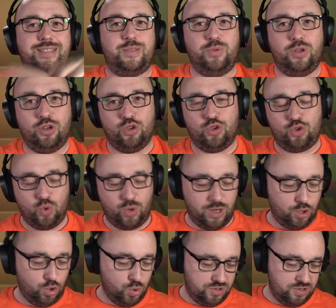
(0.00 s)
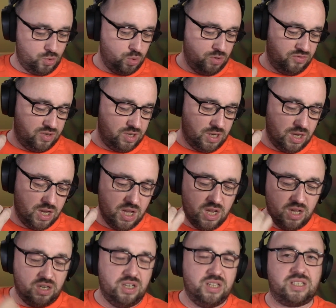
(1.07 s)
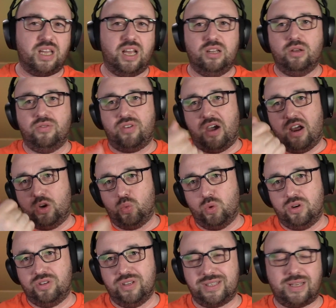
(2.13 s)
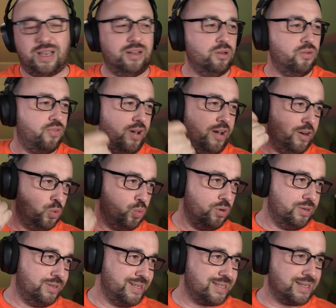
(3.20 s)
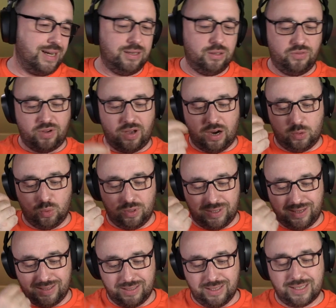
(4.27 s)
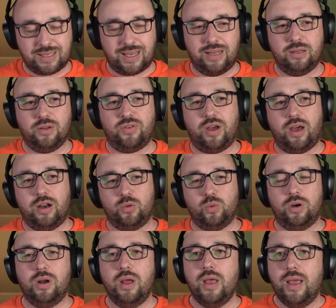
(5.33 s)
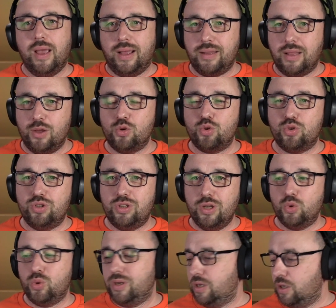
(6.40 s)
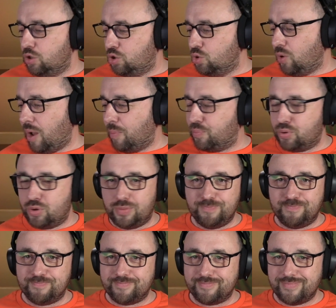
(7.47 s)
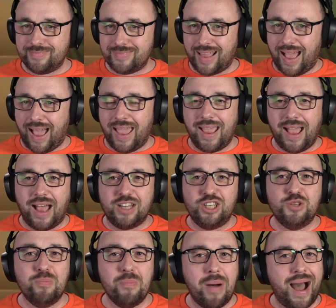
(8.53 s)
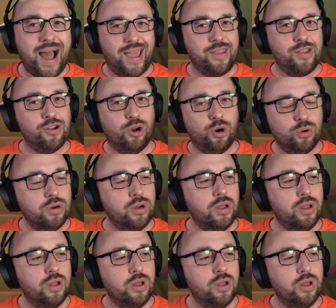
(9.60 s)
because you can use it with the this kind of hardware, this kind of hardware, this kind of hardware and this kind of hardware and I really do I admire